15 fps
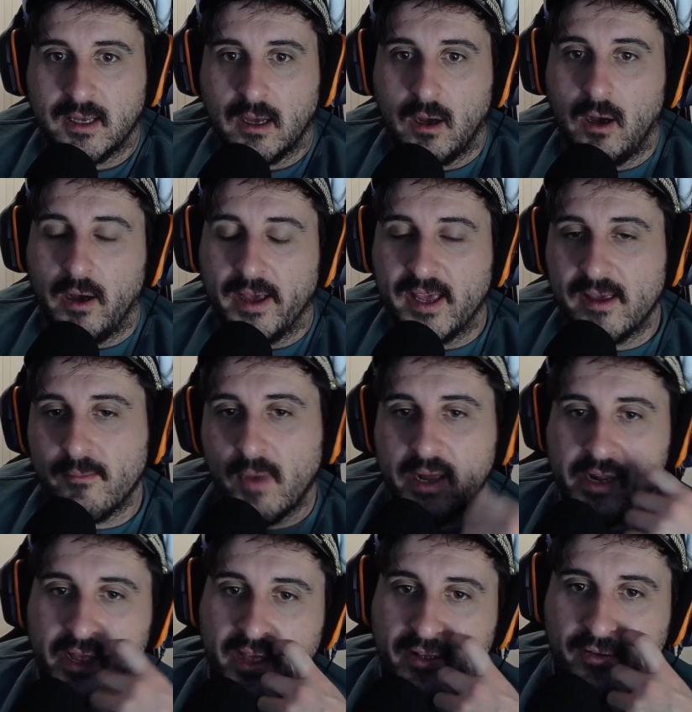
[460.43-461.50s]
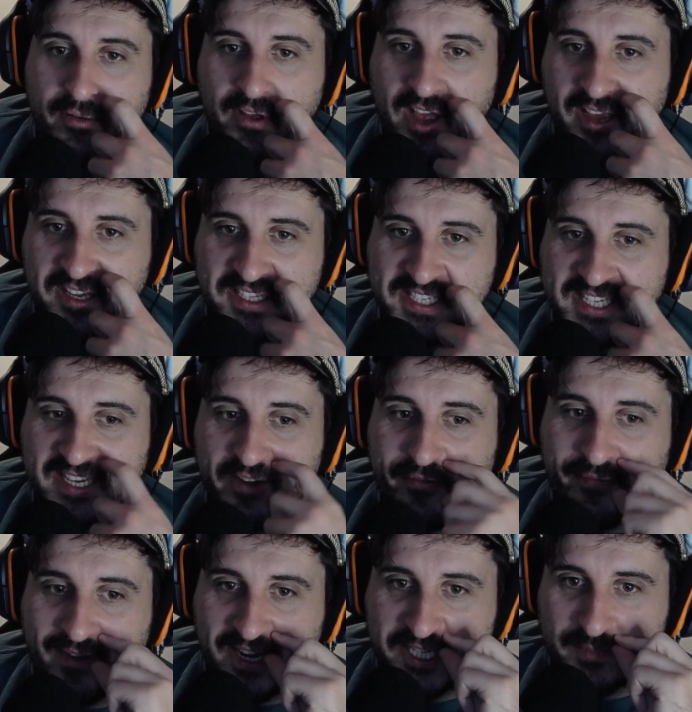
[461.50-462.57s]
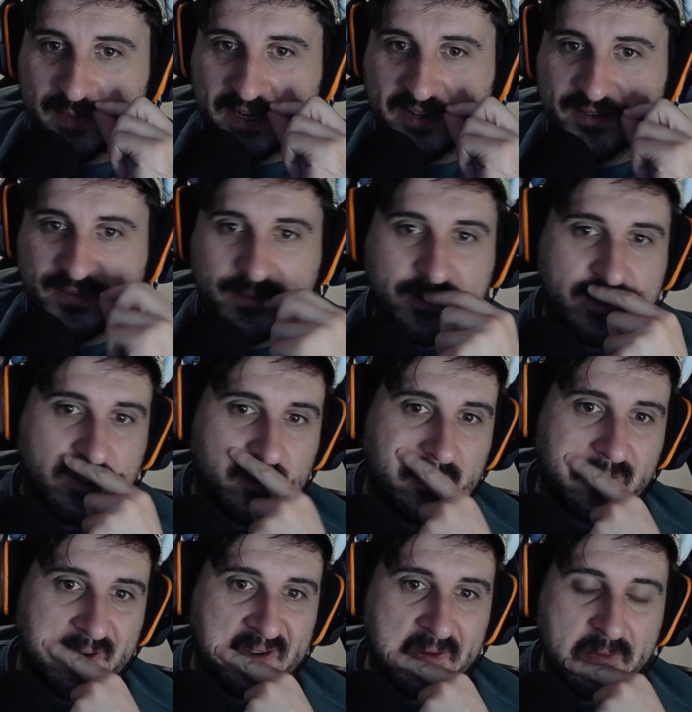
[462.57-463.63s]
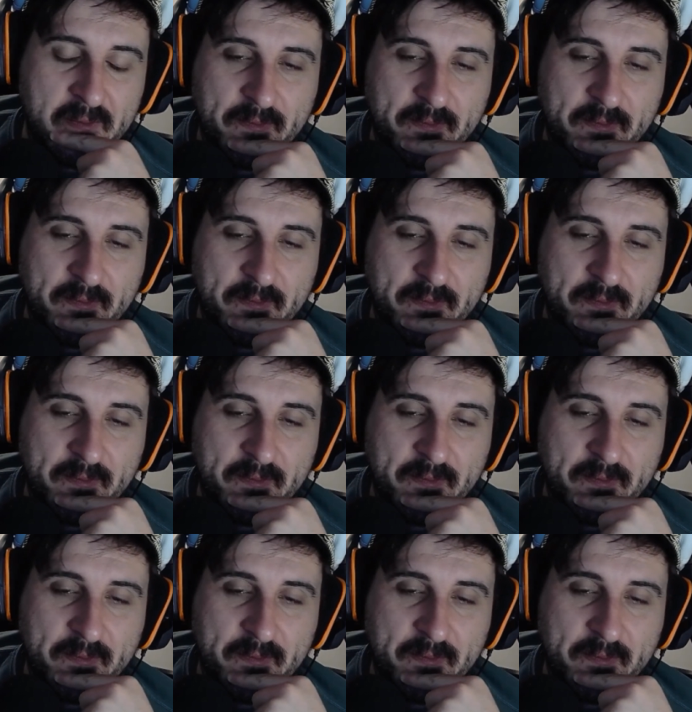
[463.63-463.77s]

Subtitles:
Oh, he made I guess he had flashbacks on his daughter, huh?